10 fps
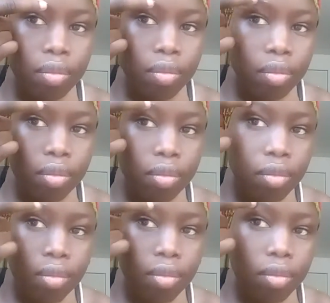
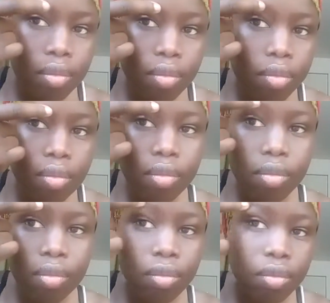
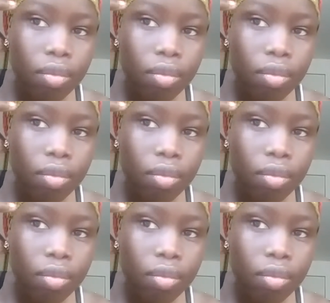(silence)